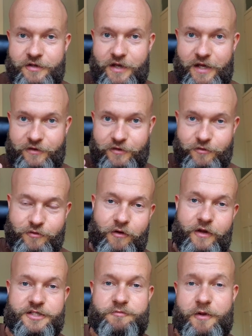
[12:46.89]
and the raw
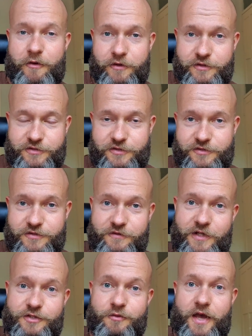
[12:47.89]
experiences
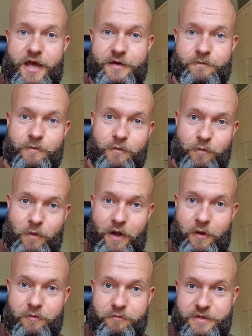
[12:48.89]
that you had
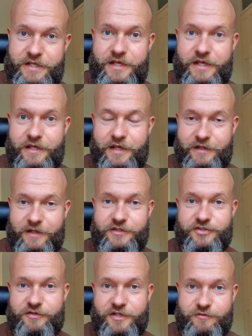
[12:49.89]
while being in that
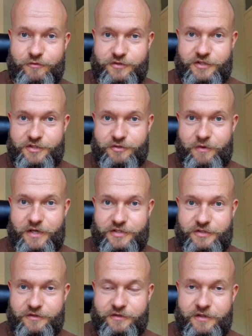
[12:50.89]
stressful situation.